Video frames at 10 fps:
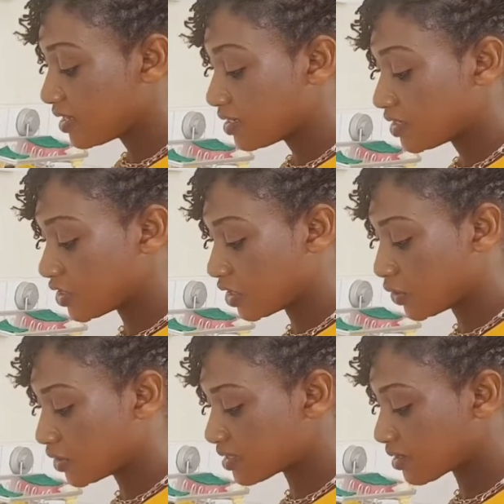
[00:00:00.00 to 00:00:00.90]

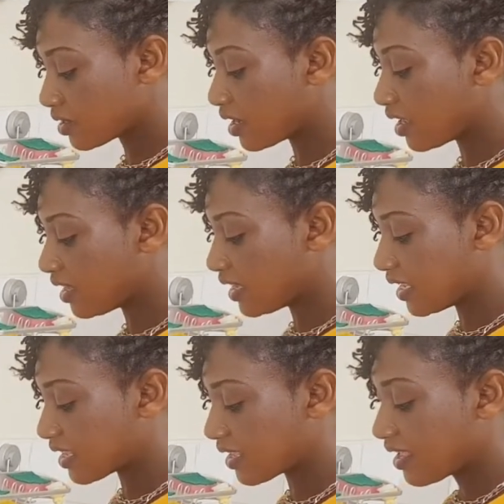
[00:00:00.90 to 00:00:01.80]
shallot, garlic
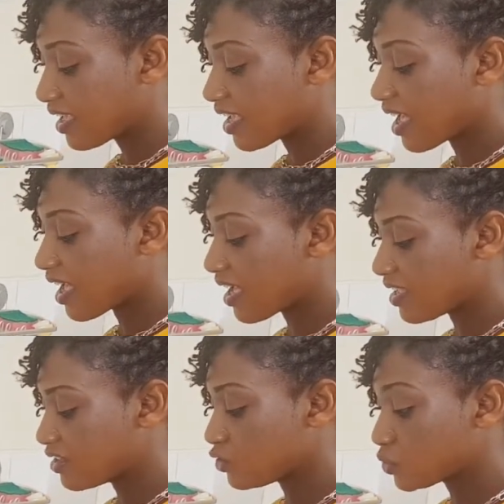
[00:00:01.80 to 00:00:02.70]
and
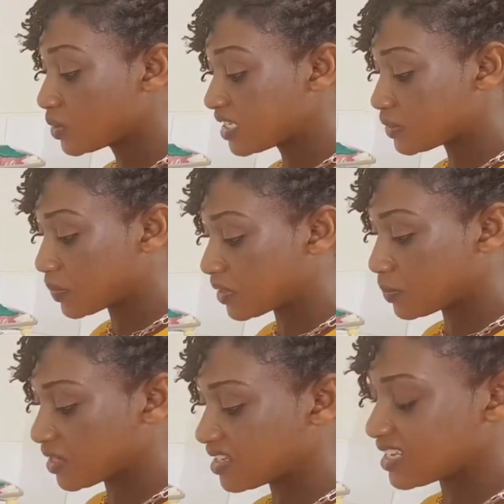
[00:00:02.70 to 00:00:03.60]
sweet
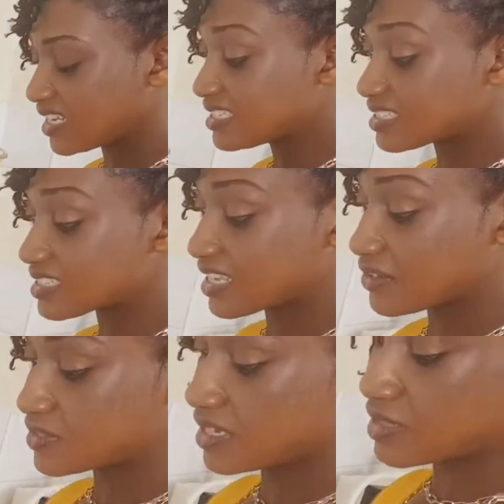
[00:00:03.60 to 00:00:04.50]
pepper. This gives it,